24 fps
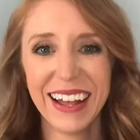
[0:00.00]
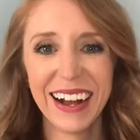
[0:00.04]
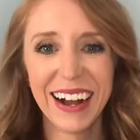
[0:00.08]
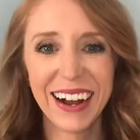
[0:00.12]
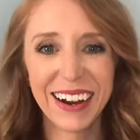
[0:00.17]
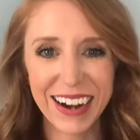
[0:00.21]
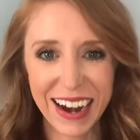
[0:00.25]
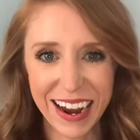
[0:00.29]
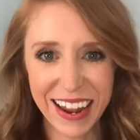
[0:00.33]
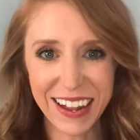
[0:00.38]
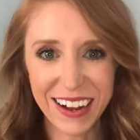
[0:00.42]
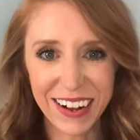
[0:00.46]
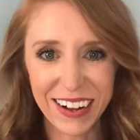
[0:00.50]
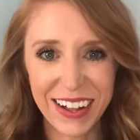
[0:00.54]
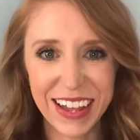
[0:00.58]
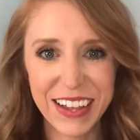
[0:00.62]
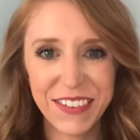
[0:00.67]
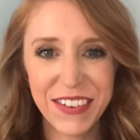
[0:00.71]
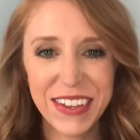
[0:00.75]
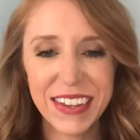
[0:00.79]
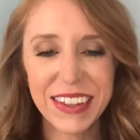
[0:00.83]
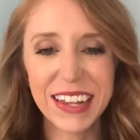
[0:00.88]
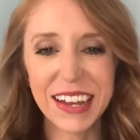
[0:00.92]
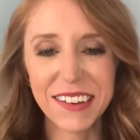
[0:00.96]
All right, y'all,
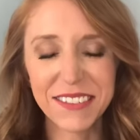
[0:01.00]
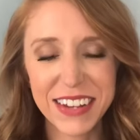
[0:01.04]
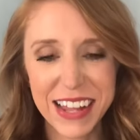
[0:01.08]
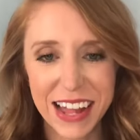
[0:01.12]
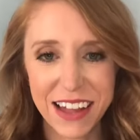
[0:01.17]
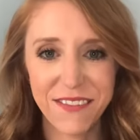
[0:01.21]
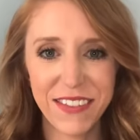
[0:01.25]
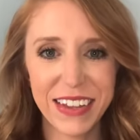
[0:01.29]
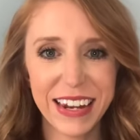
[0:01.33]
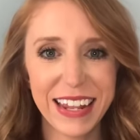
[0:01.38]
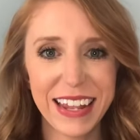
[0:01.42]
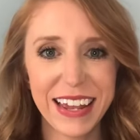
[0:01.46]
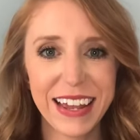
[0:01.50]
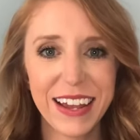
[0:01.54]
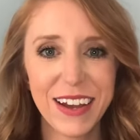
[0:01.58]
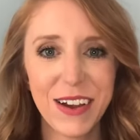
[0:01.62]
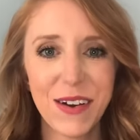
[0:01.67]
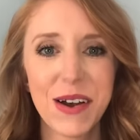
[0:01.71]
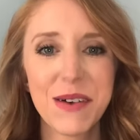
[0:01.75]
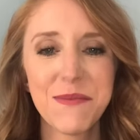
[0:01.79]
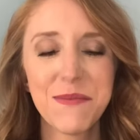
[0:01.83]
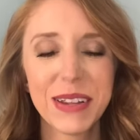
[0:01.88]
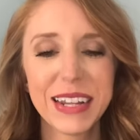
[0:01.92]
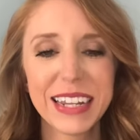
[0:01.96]
if you loved that
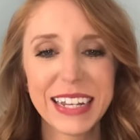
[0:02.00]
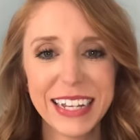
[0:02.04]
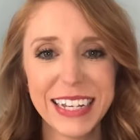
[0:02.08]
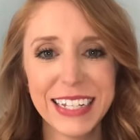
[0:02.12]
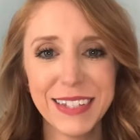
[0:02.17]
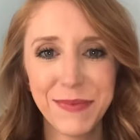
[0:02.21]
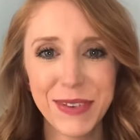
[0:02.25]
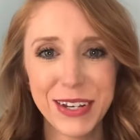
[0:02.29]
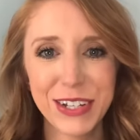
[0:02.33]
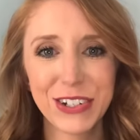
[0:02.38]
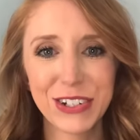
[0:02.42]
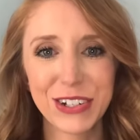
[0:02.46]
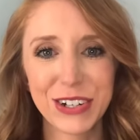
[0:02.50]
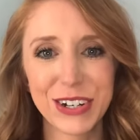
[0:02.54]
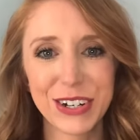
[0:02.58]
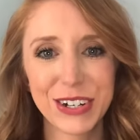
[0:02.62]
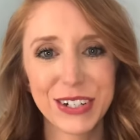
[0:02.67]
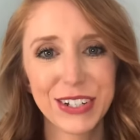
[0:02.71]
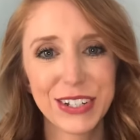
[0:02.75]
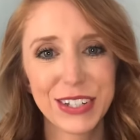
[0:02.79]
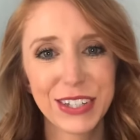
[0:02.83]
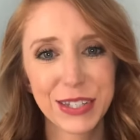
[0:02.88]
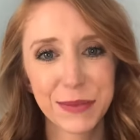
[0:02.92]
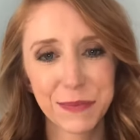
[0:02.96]
video, please be
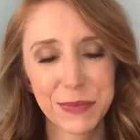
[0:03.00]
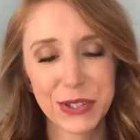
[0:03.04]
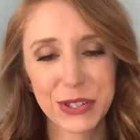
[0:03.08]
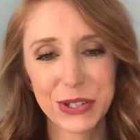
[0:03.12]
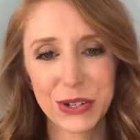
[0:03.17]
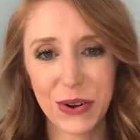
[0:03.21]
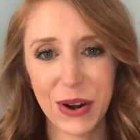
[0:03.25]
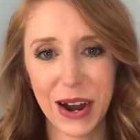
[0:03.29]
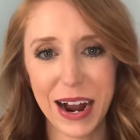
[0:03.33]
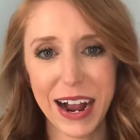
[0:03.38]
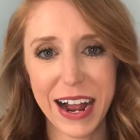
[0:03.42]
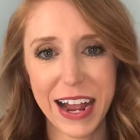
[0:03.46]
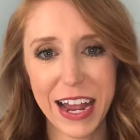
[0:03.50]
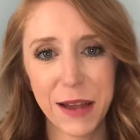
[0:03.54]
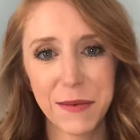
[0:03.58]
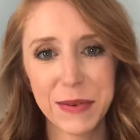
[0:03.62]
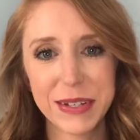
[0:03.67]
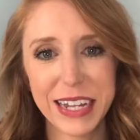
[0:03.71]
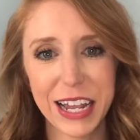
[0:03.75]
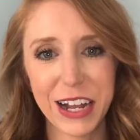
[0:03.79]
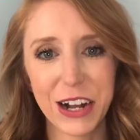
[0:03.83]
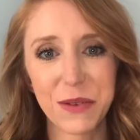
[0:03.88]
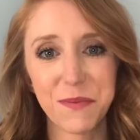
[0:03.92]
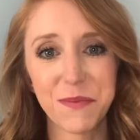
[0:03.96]
sure to
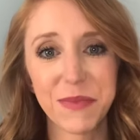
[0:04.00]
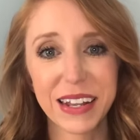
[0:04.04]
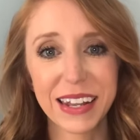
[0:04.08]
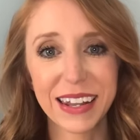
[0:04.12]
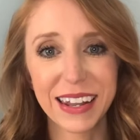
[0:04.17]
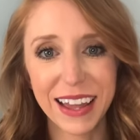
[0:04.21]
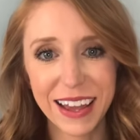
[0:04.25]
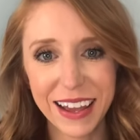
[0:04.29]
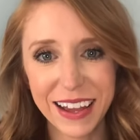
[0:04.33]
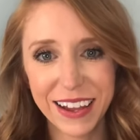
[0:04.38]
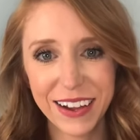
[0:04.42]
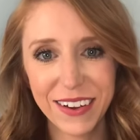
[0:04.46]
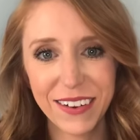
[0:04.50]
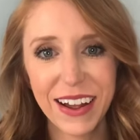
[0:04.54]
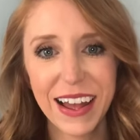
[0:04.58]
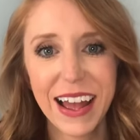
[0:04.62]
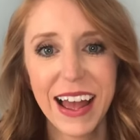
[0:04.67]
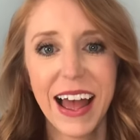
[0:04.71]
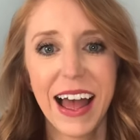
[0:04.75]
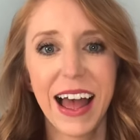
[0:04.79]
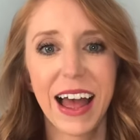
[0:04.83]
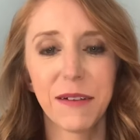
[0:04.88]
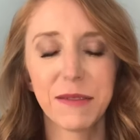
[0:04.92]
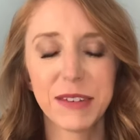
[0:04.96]
subscribe down below.
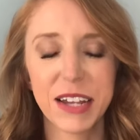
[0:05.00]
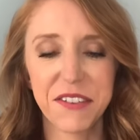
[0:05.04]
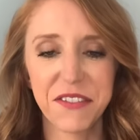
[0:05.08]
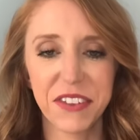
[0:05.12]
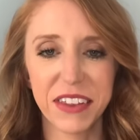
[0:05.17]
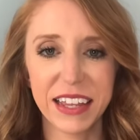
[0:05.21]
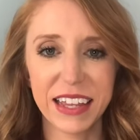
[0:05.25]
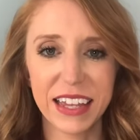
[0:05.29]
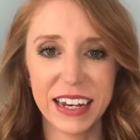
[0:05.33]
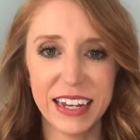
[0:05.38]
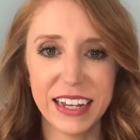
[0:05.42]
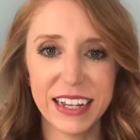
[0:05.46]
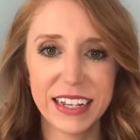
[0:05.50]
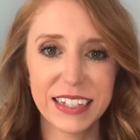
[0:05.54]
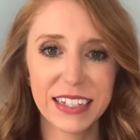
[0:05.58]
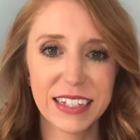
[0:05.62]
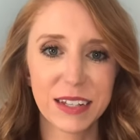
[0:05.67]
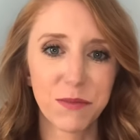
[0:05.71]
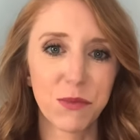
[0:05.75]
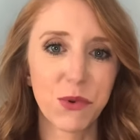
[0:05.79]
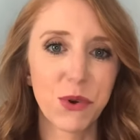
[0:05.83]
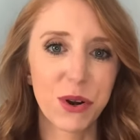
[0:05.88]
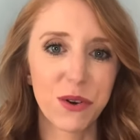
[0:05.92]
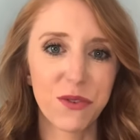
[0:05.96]
I'm definitely going to get
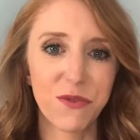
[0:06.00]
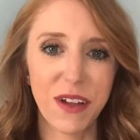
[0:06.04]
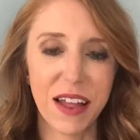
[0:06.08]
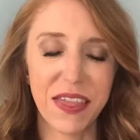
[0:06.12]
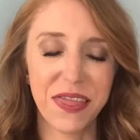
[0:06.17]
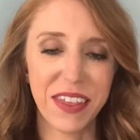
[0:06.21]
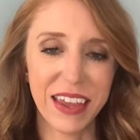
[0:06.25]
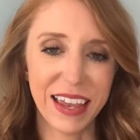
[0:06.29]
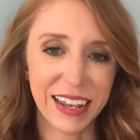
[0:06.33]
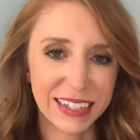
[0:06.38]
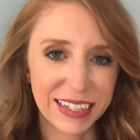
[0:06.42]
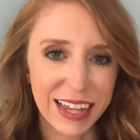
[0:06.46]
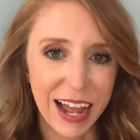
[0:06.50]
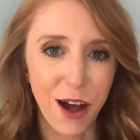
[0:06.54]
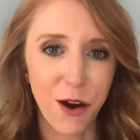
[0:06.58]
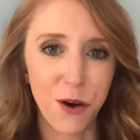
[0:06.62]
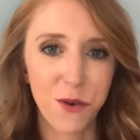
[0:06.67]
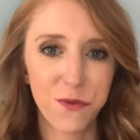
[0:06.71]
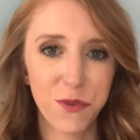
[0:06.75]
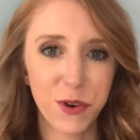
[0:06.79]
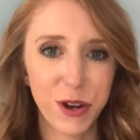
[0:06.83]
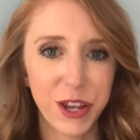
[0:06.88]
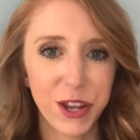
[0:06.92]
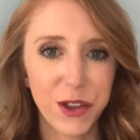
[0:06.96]
some more fun things
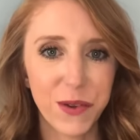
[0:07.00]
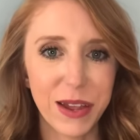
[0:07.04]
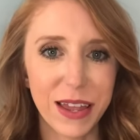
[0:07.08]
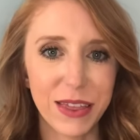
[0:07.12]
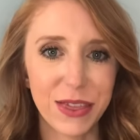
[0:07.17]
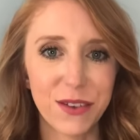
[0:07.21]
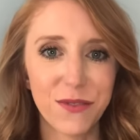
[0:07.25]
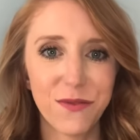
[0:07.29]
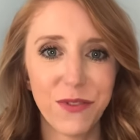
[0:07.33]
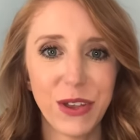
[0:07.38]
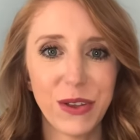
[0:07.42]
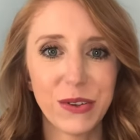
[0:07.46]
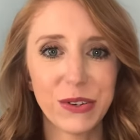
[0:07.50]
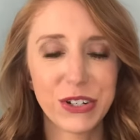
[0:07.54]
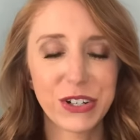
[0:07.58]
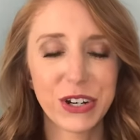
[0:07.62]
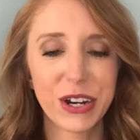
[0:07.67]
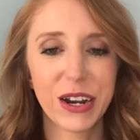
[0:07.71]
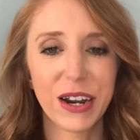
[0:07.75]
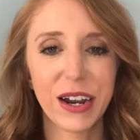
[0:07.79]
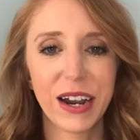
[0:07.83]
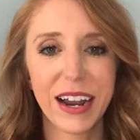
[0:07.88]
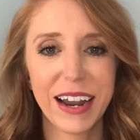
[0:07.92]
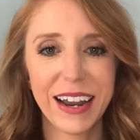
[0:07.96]
out for you in the
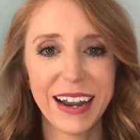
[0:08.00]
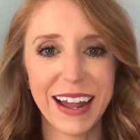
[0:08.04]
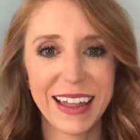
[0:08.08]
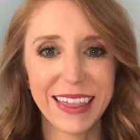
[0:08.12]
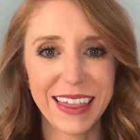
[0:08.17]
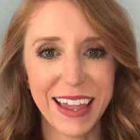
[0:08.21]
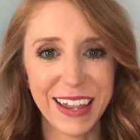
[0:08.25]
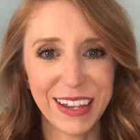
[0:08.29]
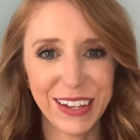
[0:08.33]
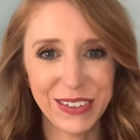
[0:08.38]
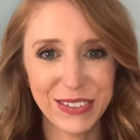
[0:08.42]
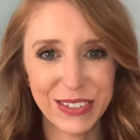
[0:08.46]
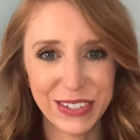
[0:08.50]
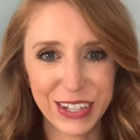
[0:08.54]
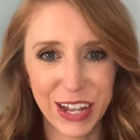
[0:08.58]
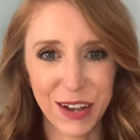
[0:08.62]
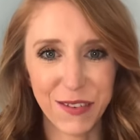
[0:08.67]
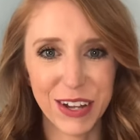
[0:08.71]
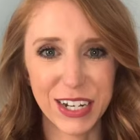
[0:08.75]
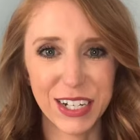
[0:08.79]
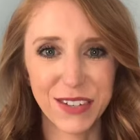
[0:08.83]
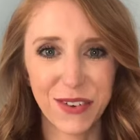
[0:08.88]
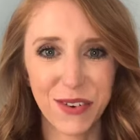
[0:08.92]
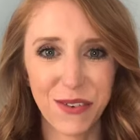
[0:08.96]
future, and I thank you so
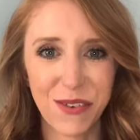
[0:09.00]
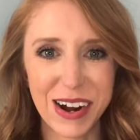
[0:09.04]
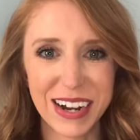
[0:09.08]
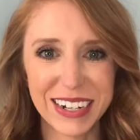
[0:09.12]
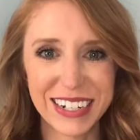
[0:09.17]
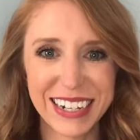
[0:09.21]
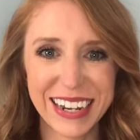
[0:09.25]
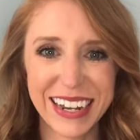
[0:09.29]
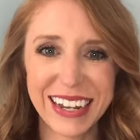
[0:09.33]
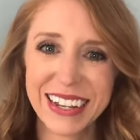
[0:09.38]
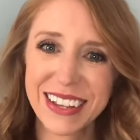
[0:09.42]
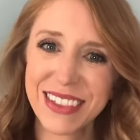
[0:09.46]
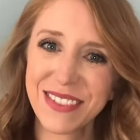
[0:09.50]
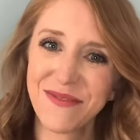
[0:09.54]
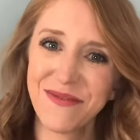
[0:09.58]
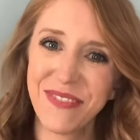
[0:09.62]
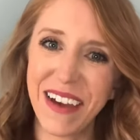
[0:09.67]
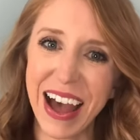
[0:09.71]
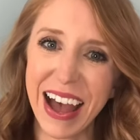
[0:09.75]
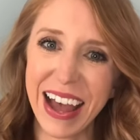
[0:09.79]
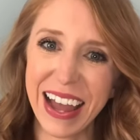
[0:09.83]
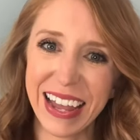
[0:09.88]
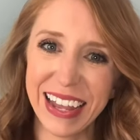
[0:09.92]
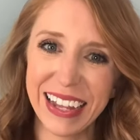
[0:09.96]
much for watching.
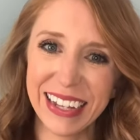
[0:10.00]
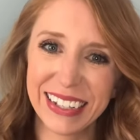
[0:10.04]
Bye.